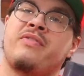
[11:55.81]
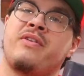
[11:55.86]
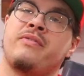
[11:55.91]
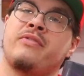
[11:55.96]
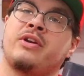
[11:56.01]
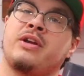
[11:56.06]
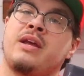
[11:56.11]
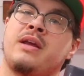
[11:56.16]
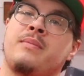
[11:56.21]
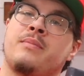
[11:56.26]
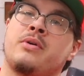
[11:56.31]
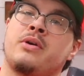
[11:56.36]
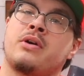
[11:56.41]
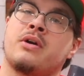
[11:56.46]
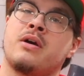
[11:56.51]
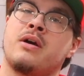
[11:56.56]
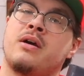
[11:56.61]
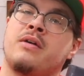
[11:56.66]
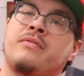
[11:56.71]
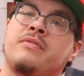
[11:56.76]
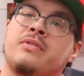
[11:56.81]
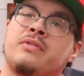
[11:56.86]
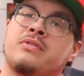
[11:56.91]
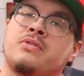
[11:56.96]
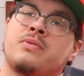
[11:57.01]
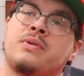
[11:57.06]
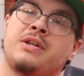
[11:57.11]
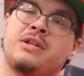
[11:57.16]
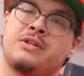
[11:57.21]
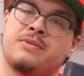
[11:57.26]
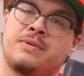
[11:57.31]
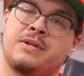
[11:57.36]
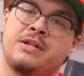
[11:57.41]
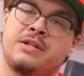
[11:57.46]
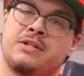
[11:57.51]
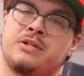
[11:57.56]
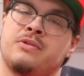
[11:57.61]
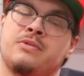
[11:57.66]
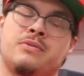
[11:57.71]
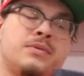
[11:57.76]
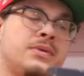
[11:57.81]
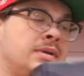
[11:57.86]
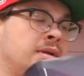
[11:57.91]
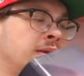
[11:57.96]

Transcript: favorite King book of 2022.